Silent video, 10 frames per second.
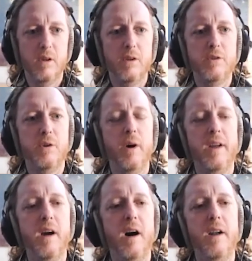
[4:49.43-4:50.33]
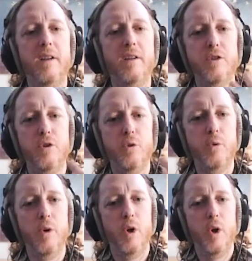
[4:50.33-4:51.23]
So I got
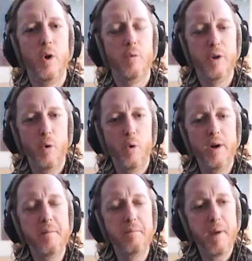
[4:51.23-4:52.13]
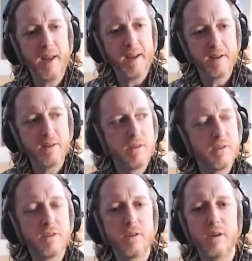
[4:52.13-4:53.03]
into recording
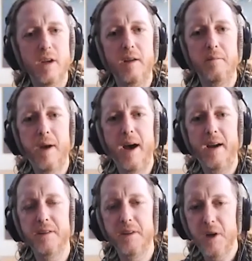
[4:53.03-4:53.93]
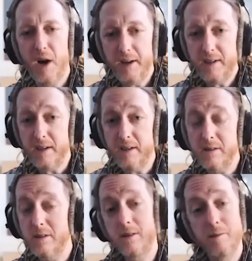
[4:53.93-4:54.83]
bands, and back in the
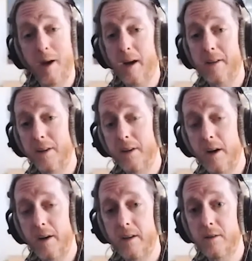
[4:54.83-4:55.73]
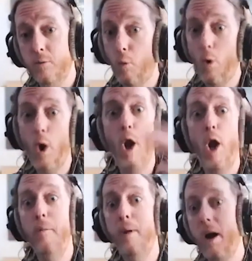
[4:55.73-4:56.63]
'90s, this is back in the '90s,
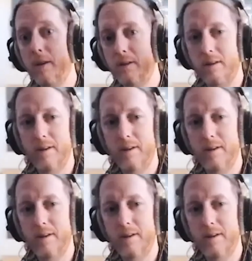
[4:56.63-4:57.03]
way back in the